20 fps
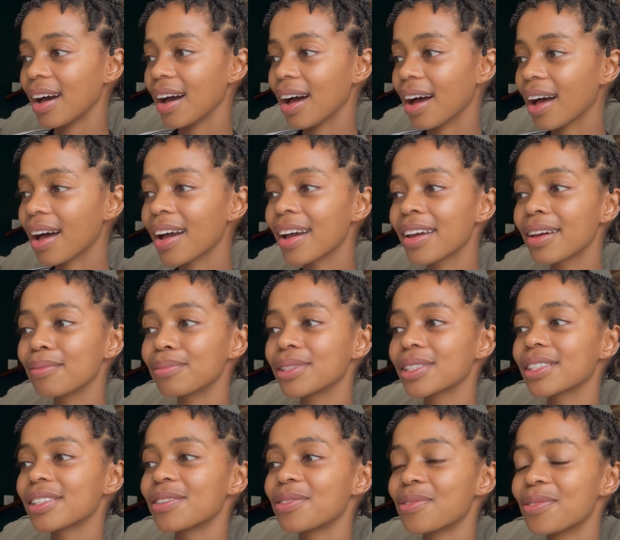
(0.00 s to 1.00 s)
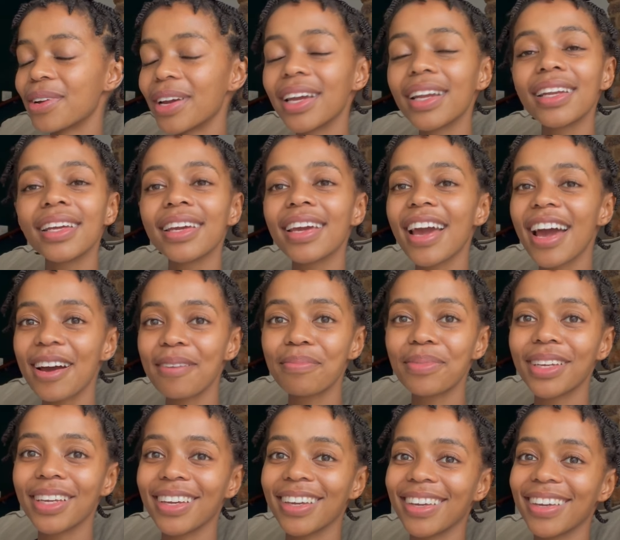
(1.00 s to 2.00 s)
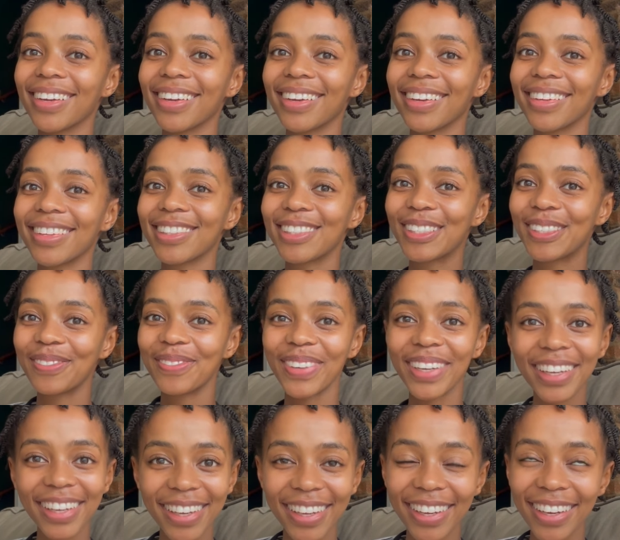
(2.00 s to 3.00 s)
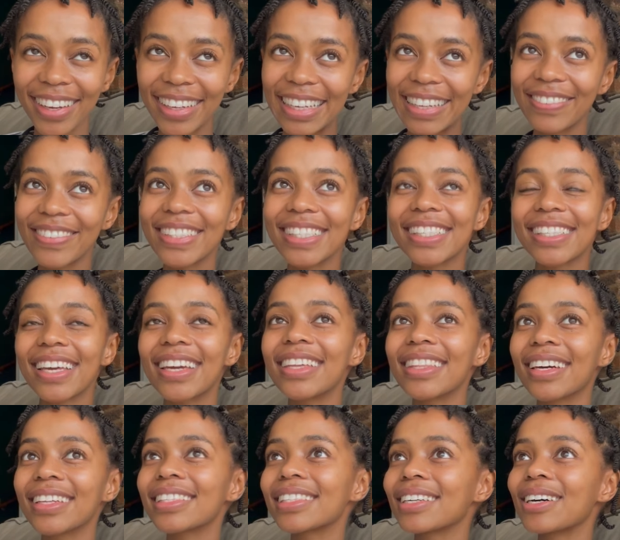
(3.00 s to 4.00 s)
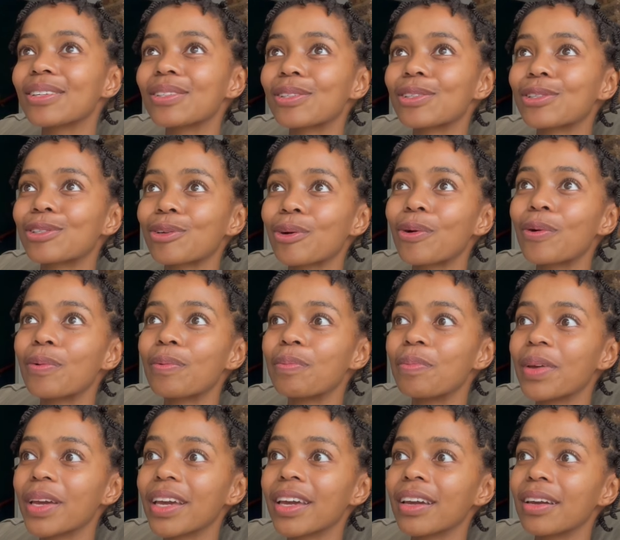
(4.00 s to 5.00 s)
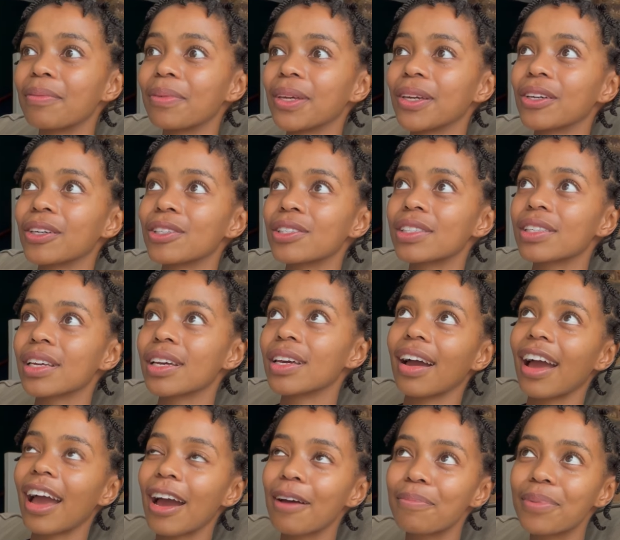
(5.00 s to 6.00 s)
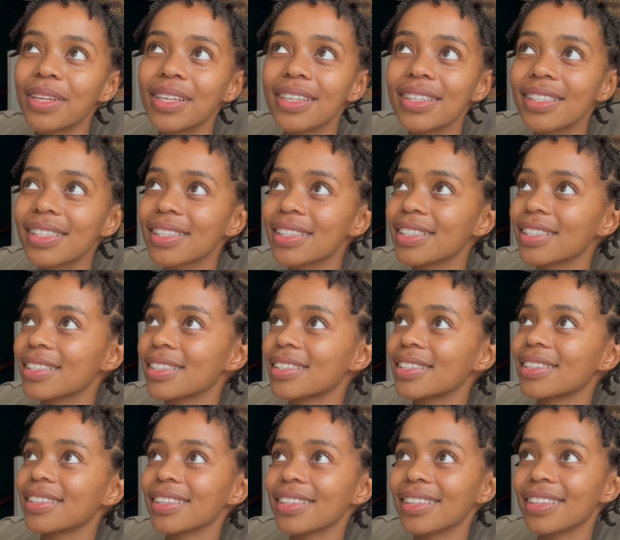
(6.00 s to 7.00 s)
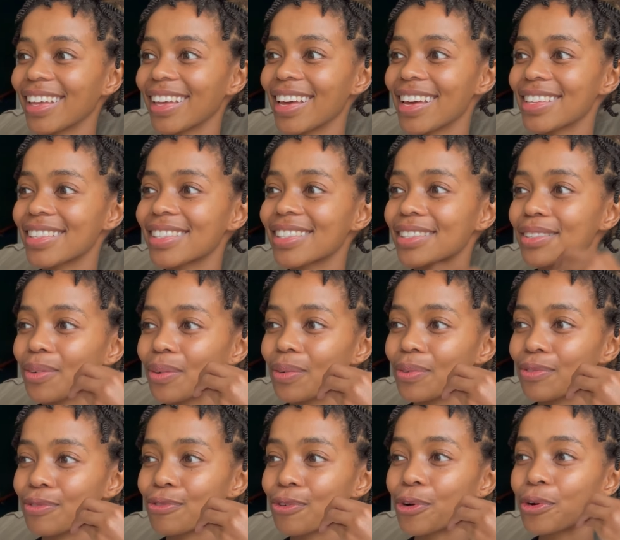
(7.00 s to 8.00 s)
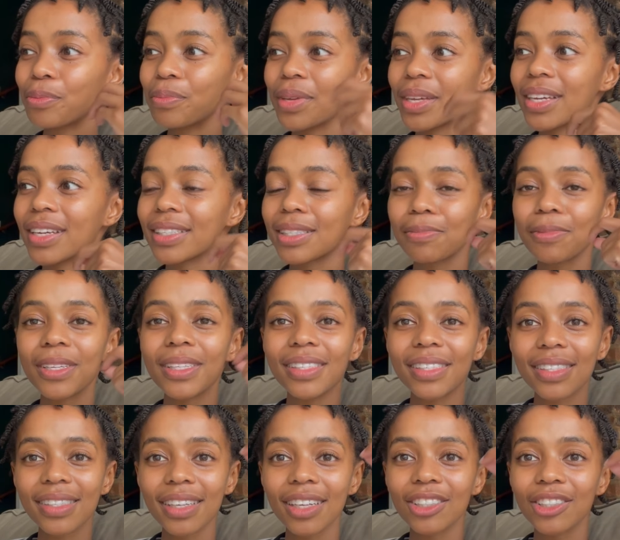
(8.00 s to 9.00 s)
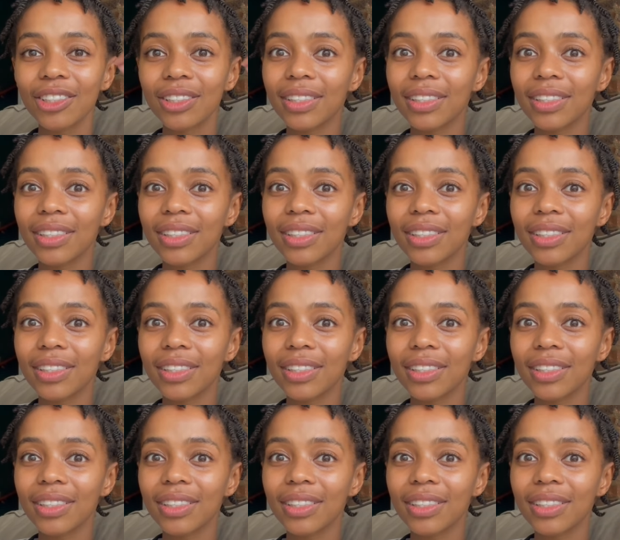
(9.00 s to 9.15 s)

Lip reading: I am just really happy to be here. And even saying that sounds so big, because happiness is, it's for me, it's been such a